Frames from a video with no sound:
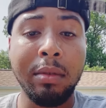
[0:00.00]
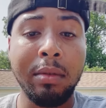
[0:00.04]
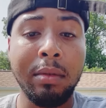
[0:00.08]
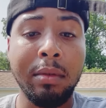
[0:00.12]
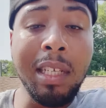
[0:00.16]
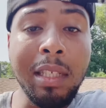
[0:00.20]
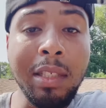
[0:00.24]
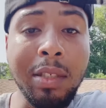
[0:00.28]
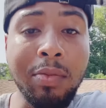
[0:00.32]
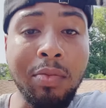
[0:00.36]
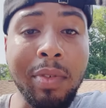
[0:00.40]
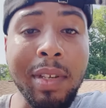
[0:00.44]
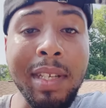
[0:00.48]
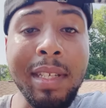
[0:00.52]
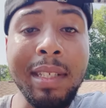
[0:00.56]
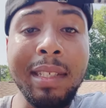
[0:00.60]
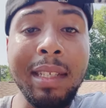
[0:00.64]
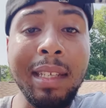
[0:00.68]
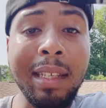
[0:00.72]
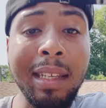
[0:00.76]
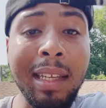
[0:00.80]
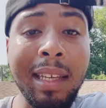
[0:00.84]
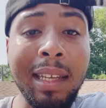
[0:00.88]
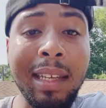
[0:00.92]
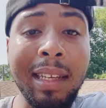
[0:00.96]
Just
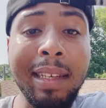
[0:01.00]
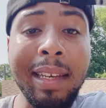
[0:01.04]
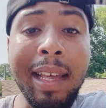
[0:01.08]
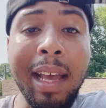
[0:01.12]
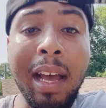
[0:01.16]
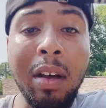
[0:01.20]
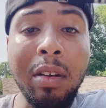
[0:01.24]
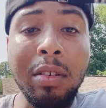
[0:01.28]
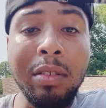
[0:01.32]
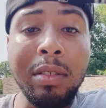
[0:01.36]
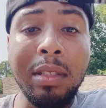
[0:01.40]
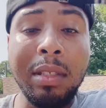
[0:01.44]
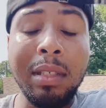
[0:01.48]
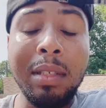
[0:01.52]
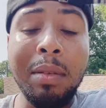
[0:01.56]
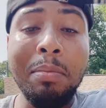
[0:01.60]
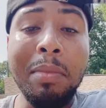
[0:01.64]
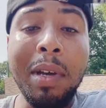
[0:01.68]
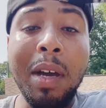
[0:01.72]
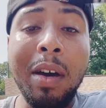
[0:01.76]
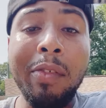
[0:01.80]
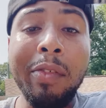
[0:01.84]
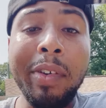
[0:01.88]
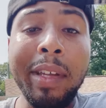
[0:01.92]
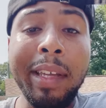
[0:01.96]
recently announced
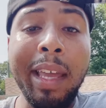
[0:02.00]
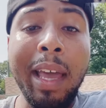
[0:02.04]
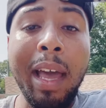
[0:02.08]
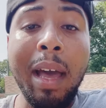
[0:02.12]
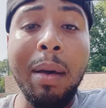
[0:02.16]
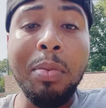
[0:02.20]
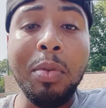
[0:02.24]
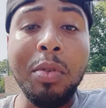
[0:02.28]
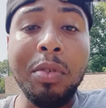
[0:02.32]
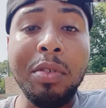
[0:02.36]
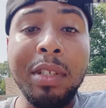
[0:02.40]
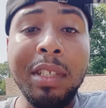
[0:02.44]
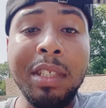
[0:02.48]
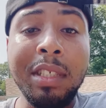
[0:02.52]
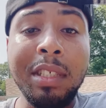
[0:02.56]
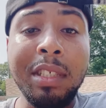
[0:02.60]
Melvin Capital is